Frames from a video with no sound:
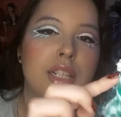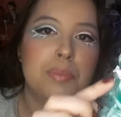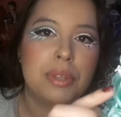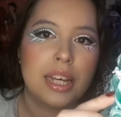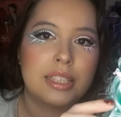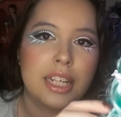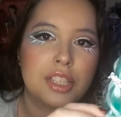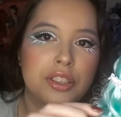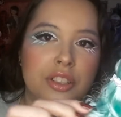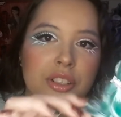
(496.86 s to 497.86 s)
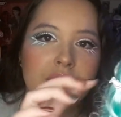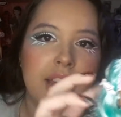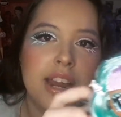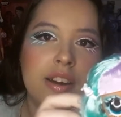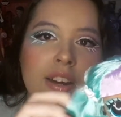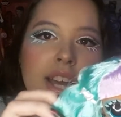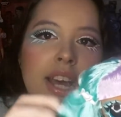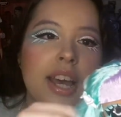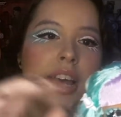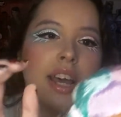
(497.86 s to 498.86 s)
clip that's attached to her hair.
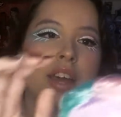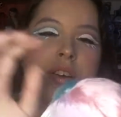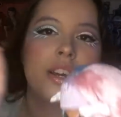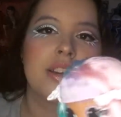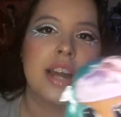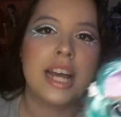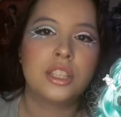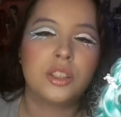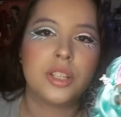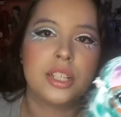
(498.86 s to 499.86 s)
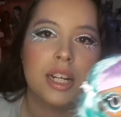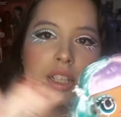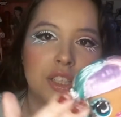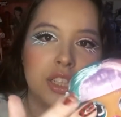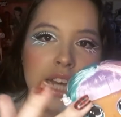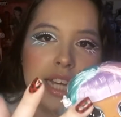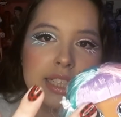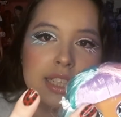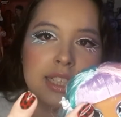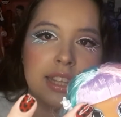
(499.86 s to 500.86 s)
And her hair has three colors. She
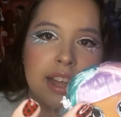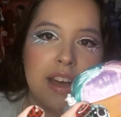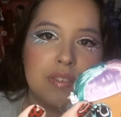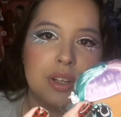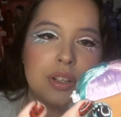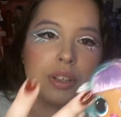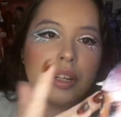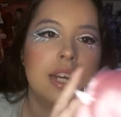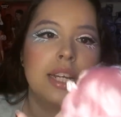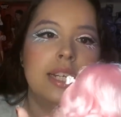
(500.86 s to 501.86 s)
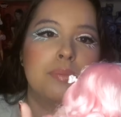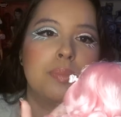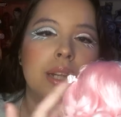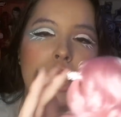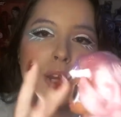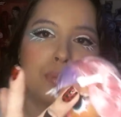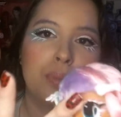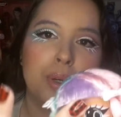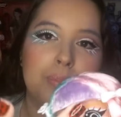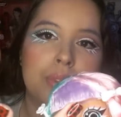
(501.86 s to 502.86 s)
has this lavender, light
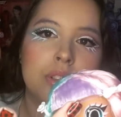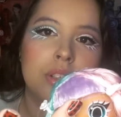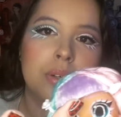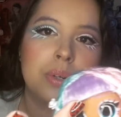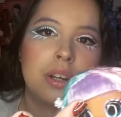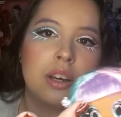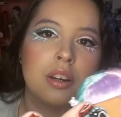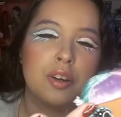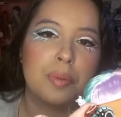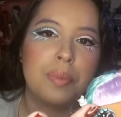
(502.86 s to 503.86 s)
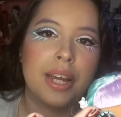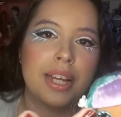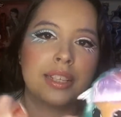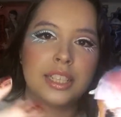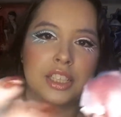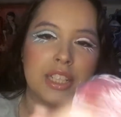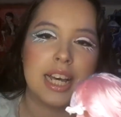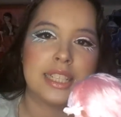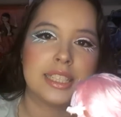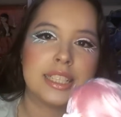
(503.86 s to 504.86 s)
purple going on her bangs. And she
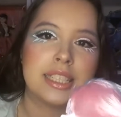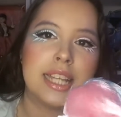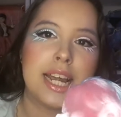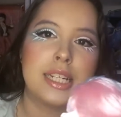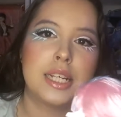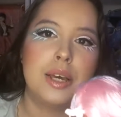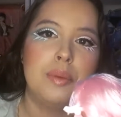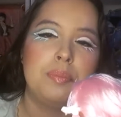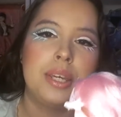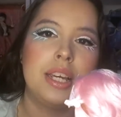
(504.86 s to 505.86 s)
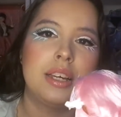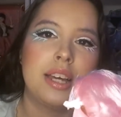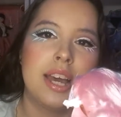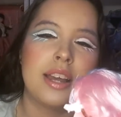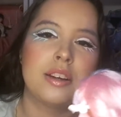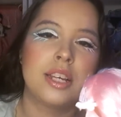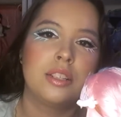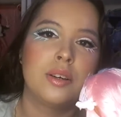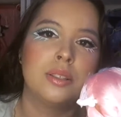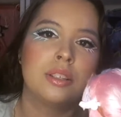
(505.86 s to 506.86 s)
has this light pink hair
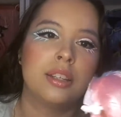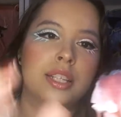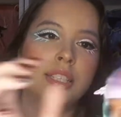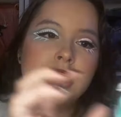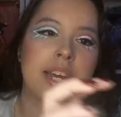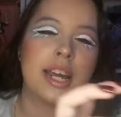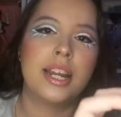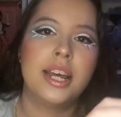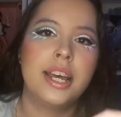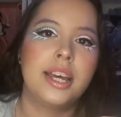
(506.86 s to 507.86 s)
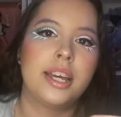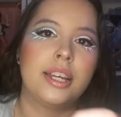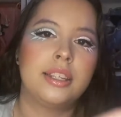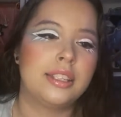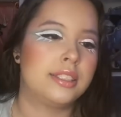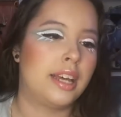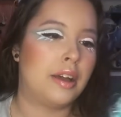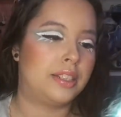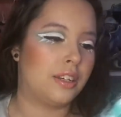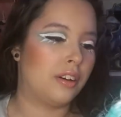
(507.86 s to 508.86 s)
that goes on this side, and this,
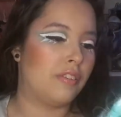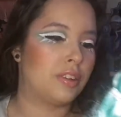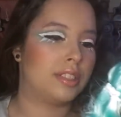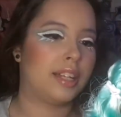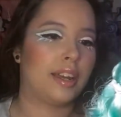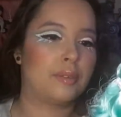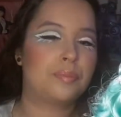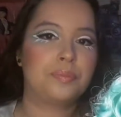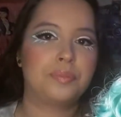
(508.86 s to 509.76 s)
I'm gonna take her off her stand.